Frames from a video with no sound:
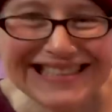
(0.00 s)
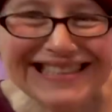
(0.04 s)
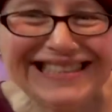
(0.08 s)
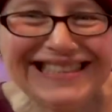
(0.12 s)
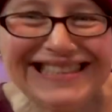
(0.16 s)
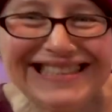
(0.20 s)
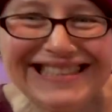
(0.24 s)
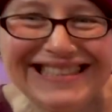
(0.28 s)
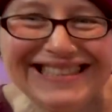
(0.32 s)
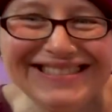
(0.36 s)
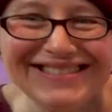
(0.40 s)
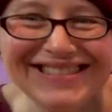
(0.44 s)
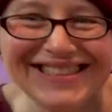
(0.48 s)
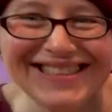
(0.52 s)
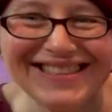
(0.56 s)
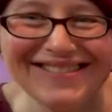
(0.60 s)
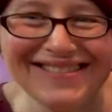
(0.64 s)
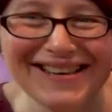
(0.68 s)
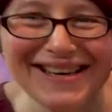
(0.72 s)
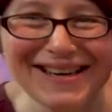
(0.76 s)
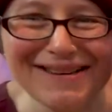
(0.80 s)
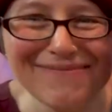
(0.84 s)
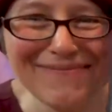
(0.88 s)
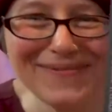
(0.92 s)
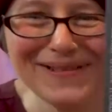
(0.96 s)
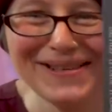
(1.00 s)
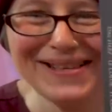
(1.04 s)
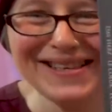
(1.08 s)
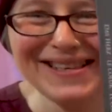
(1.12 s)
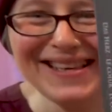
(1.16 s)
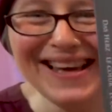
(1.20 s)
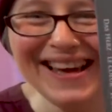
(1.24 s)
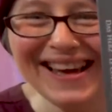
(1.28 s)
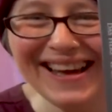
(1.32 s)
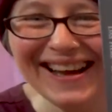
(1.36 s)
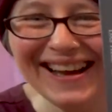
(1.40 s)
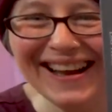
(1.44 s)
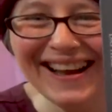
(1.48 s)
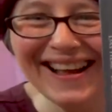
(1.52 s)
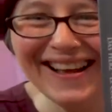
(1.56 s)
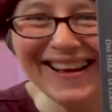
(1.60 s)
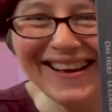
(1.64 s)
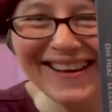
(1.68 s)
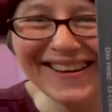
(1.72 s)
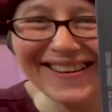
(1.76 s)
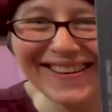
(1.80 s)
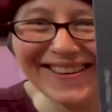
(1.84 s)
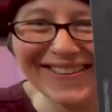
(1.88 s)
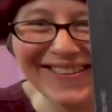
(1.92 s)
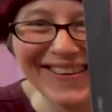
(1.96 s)
I'm so happy.
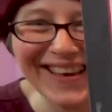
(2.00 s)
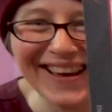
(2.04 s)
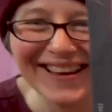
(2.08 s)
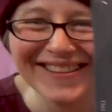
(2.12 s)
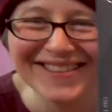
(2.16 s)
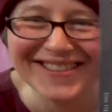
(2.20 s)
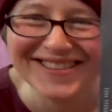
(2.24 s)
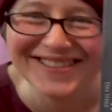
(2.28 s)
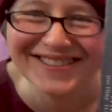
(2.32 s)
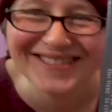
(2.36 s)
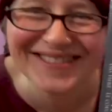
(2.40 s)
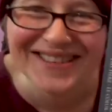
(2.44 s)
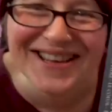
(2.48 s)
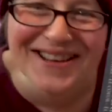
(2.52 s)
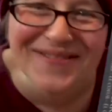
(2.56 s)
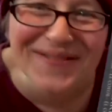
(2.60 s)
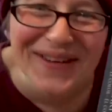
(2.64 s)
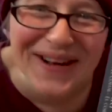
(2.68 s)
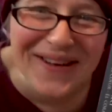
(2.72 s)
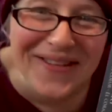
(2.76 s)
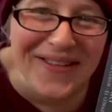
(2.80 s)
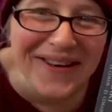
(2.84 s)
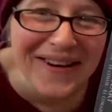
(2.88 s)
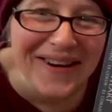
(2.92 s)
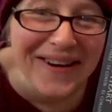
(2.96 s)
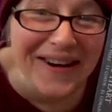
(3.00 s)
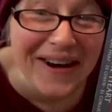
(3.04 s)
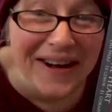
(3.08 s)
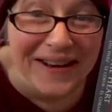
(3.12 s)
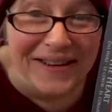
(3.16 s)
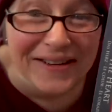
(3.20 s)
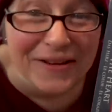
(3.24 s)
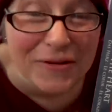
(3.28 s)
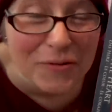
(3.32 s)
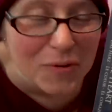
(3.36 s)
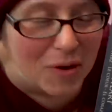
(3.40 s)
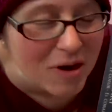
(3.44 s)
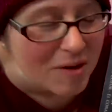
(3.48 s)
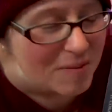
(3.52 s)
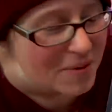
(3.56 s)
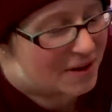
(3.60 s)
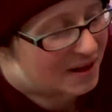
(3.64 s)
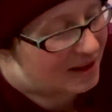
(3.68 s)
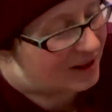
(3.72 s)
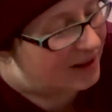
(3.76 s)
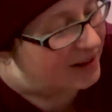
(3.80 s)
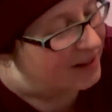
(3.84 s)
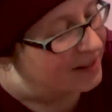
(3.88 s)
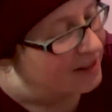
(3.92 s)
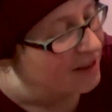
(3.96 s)
You get to learn about the heart. I know what I'm
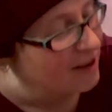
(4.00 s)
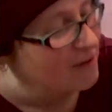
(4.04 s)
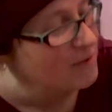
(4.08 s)
like.